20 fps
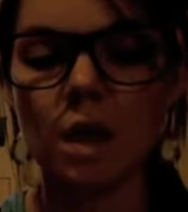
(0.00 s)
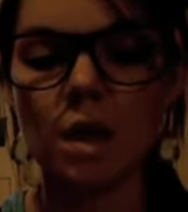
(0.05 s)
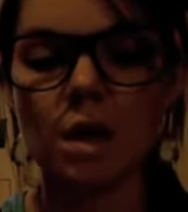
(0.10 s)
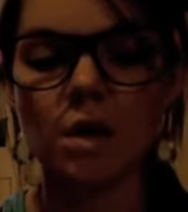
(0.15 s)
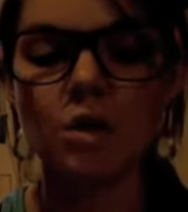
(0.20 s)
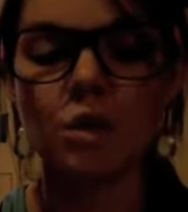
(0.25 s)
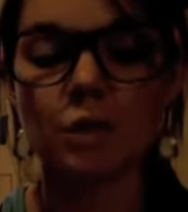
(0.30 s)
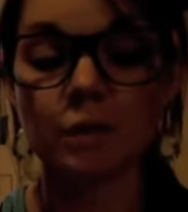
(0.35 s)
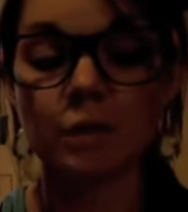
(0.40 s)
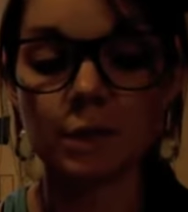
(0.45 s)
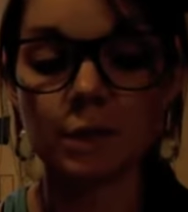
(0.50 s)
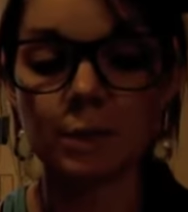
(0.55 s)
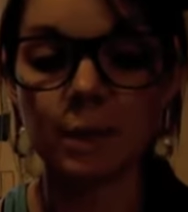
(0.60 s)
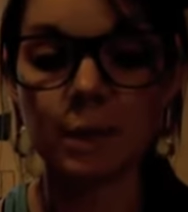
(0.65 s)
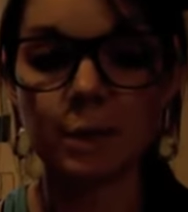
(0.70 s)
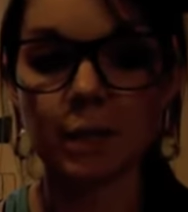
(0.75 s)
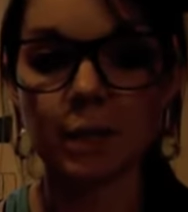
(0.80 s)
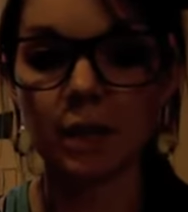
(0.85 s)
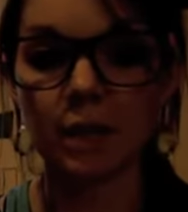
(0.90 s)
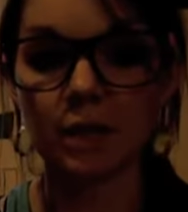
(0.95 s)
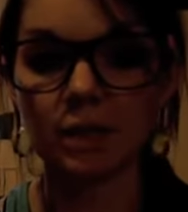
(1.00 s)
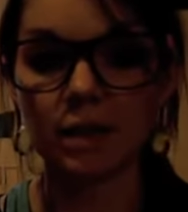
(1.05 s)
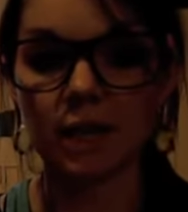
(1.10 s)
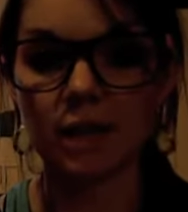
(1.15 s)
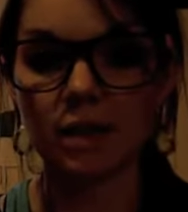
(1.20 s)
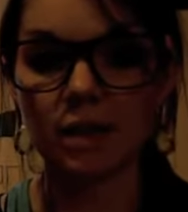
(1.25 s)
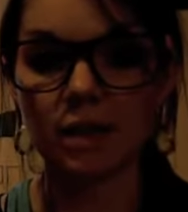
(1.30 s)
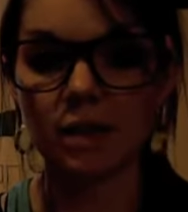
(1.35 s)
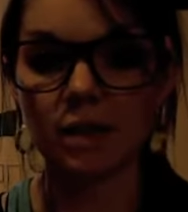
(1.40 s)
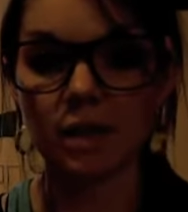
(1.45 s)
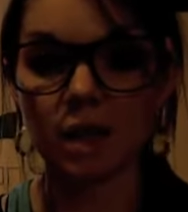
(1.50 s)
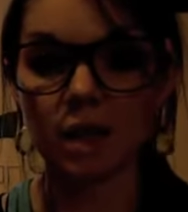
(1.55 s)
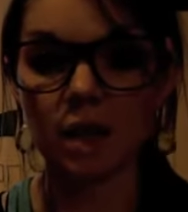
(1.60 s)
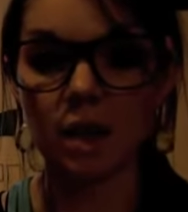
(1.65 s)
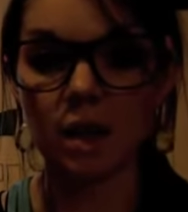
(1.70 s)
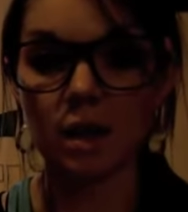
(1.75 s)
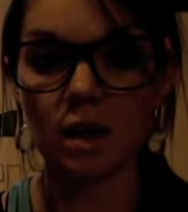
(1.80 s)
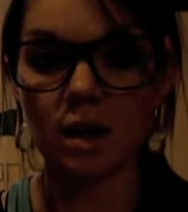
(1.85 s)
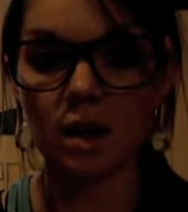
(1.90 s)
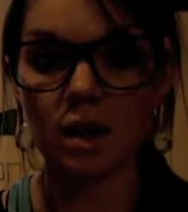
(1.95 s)
So real quick, we're going to look at
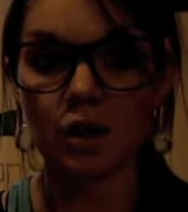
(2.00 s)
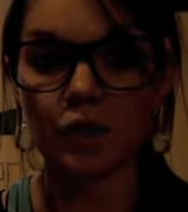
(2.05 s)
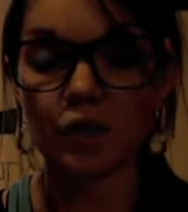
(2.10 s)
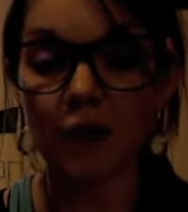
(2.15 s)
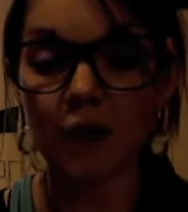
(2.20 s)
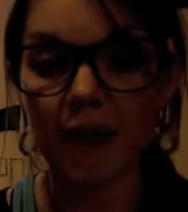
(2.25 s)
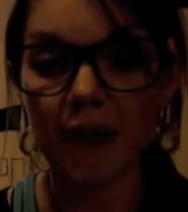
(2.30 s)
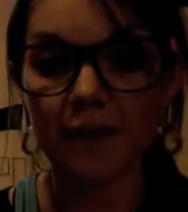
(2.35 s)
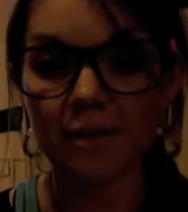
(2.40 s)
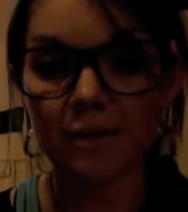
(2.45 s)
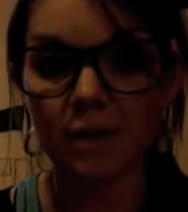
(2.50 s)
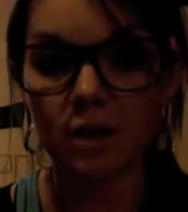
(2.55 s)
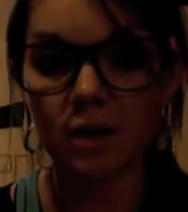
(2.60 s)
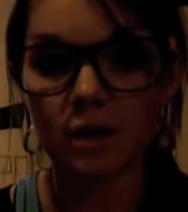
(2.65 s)
the graph,